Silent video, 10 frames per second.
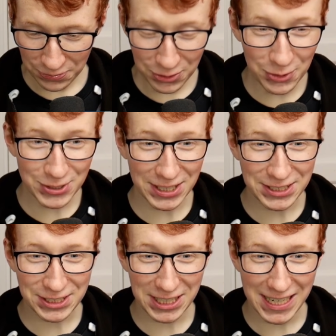There's a
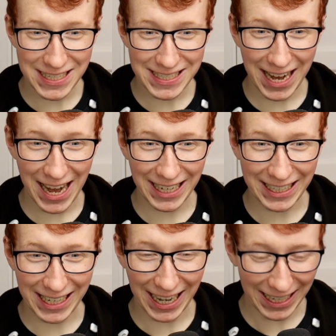
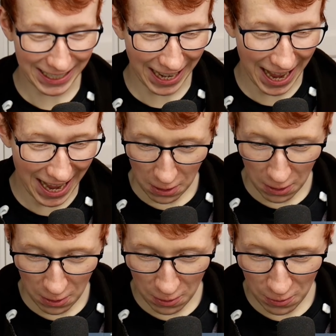cheesecake Kit Kat.
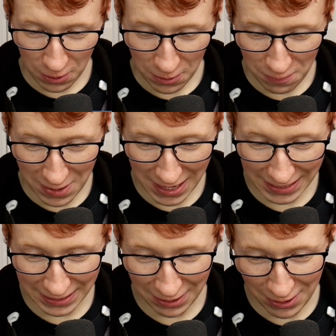Oh
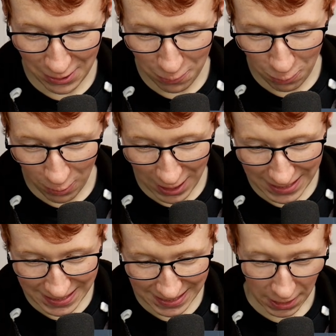my god,
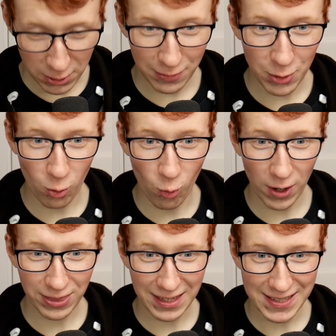what? I don't even know
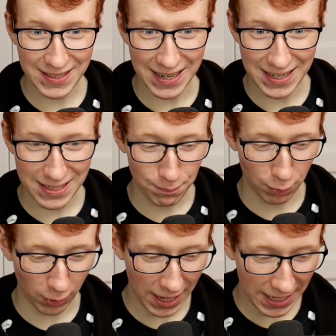what this is.
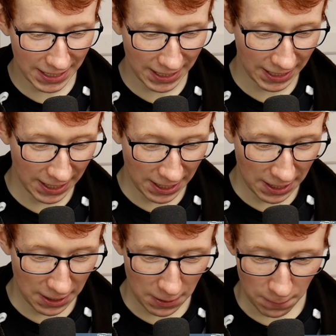Break.
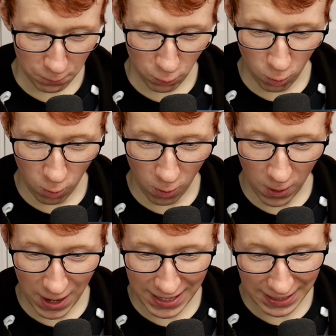
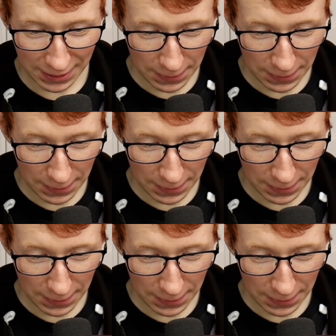What?